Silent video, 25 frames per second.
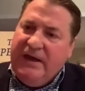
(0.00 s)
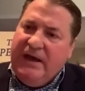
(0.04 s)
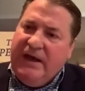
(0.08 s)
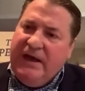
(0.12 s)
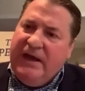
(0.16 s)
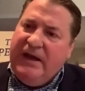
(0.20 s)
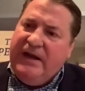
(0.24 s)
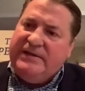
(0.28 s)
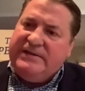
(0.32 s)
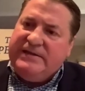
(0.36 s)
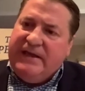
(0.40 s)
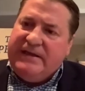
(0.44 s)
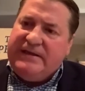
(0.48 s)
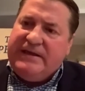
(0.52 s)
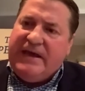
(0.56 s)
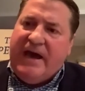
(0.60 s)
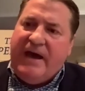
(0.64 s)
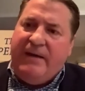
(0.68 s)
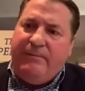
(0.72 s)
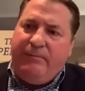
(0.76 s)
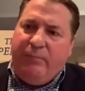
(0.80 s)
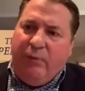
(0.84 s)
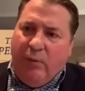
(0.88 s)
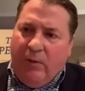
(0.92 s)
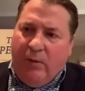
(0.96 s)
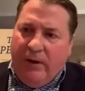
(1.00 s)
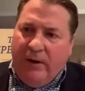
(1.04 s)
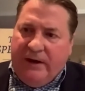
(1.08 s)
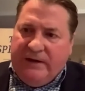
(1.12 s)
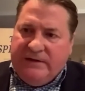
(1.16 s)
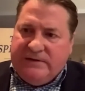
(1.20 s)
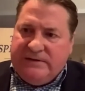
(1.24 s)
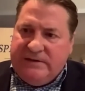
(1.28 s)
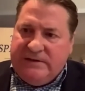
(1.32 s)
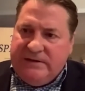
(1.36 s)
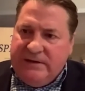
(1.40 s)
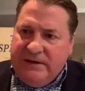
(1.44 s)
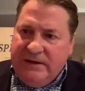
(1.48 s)
And it's at that point,
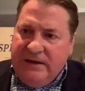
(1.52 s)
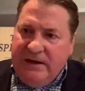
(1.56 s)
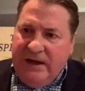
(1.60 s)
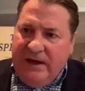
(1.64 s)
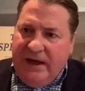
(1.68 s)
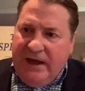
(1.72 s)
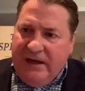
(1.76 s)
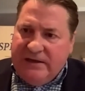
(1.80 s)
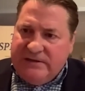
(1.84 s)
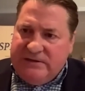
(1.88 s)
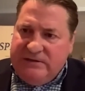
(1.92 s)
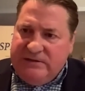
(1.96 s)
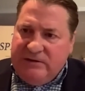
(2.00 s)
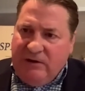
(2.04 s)
as